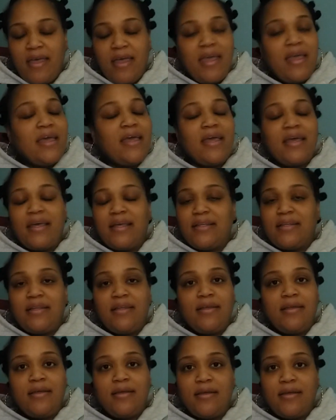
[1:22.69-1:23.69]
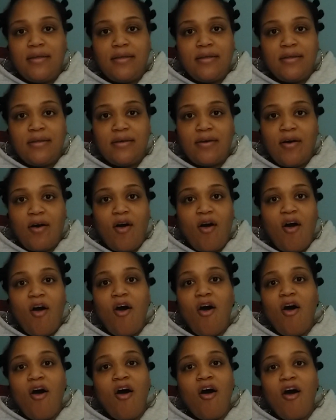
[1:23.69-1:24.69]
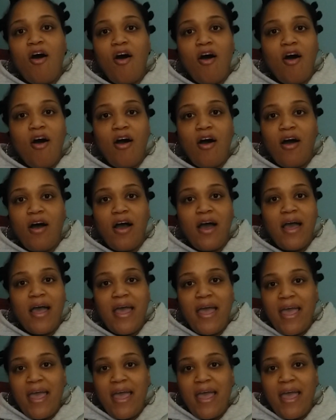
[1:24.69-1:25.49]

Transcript: and all